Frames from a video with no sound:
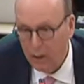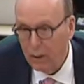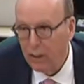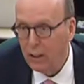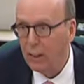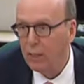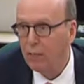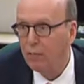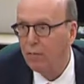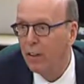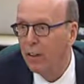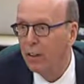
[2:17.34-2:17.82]

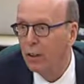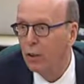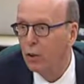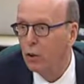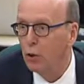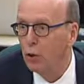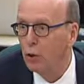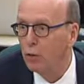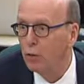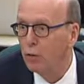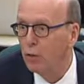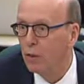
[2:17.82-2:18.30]
in
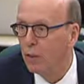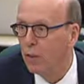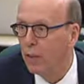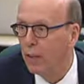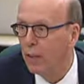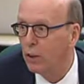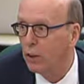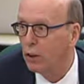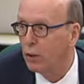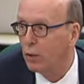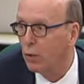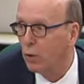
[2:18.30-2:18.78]
Vancouver
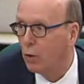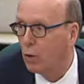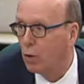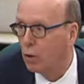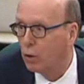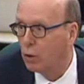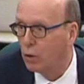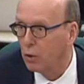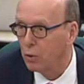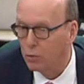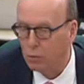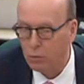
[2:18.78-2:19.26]
and
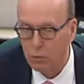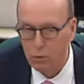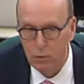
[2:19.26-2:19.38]
Toronto.